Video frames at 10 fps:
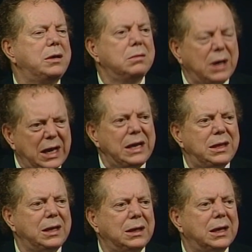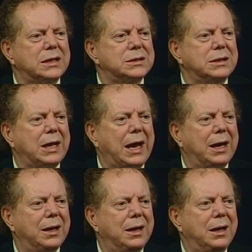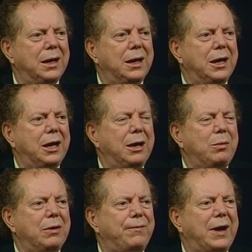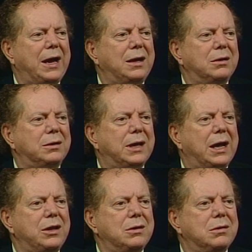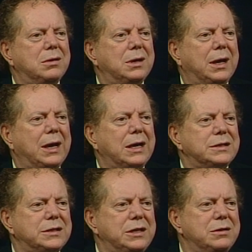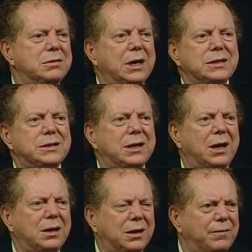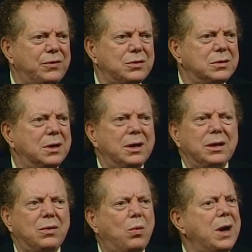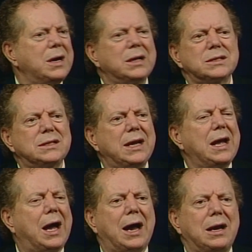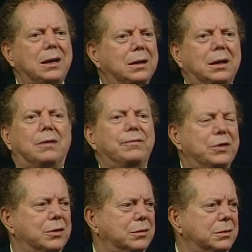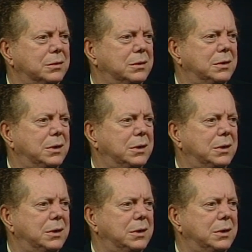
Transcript: Why do anything less than that? I mean, if I look at you and I see you and I say, I love you, then why not say, I love you?